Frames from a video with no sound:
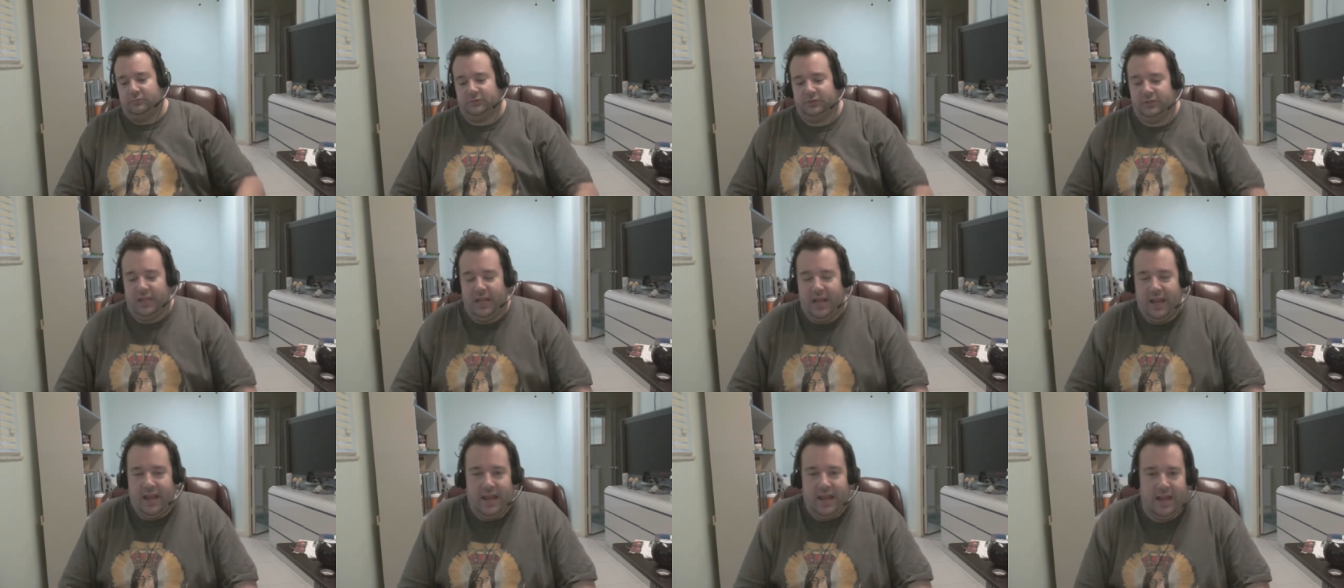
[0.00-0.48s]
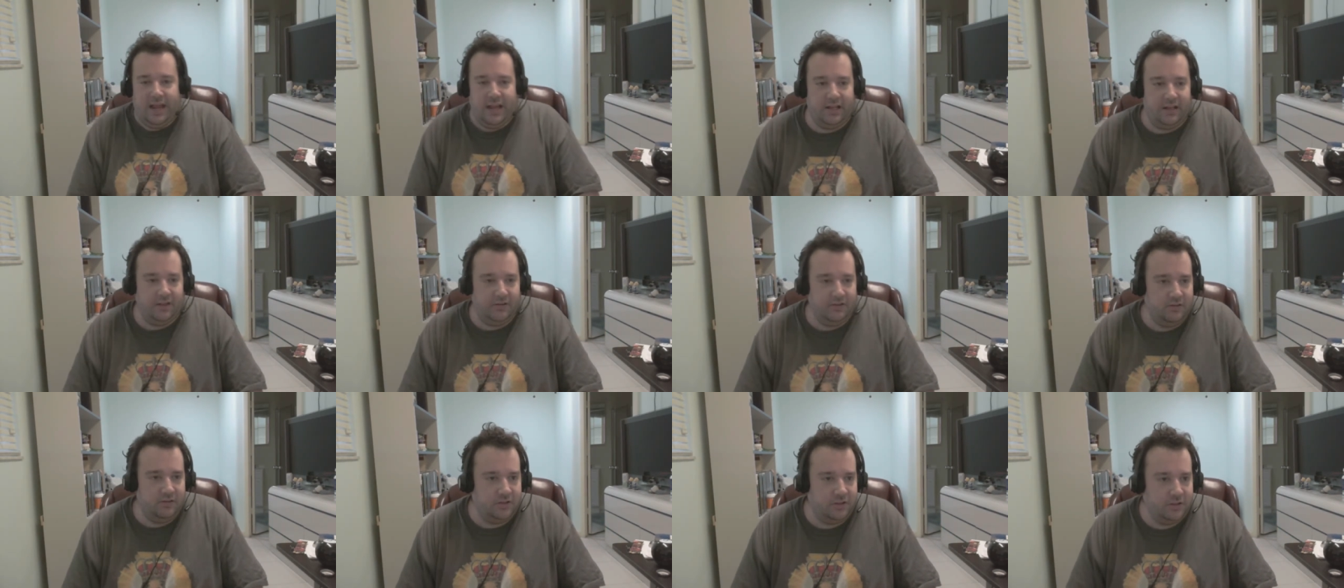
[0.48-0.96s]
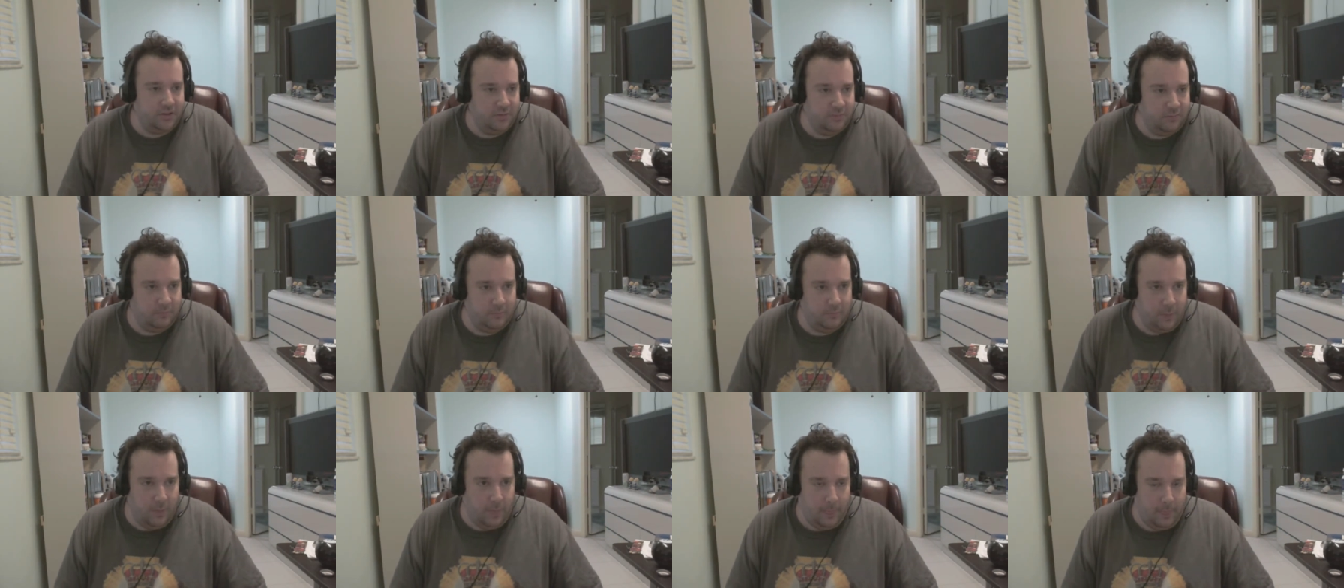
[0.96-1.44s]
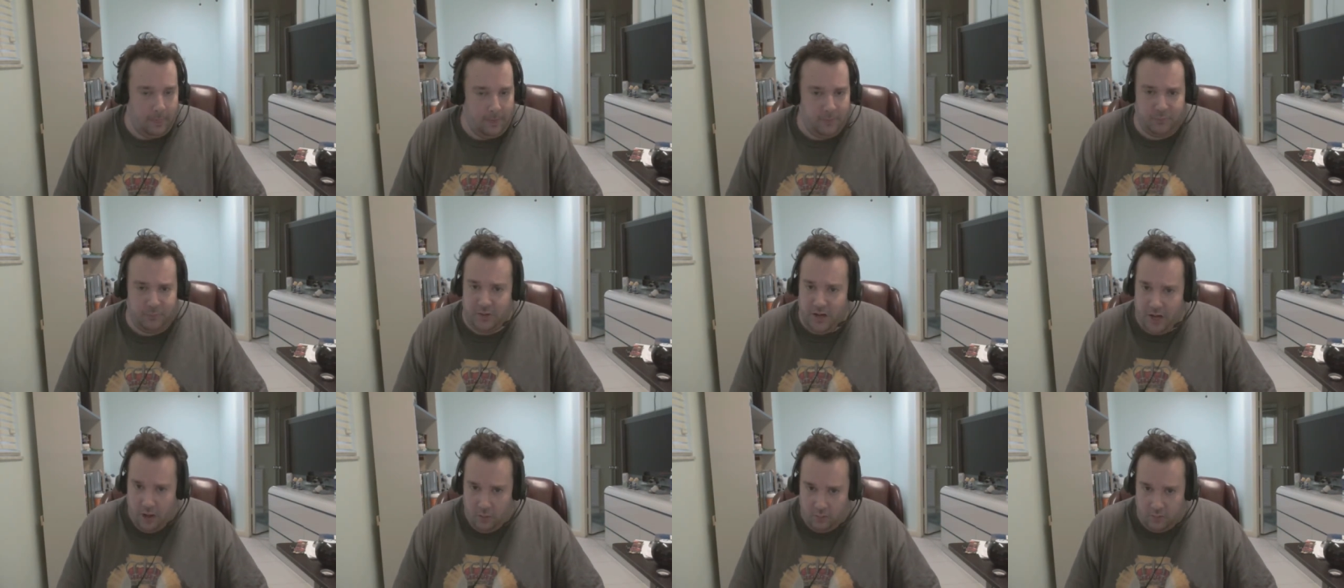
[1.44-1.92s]
And the
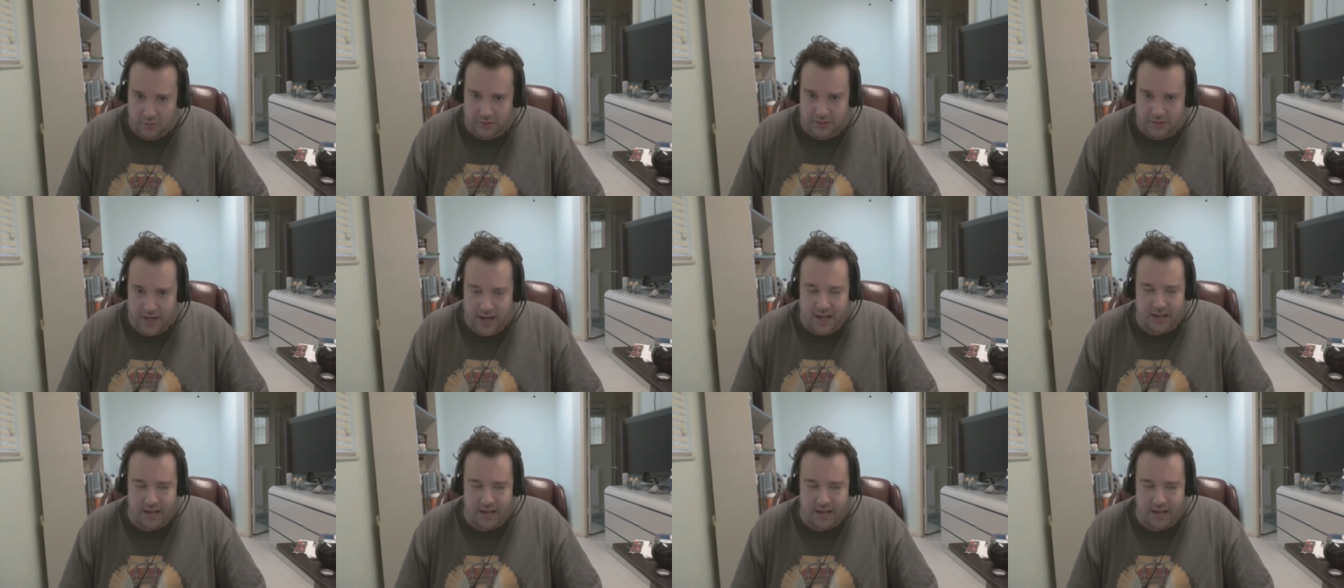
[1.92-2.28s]
problem with that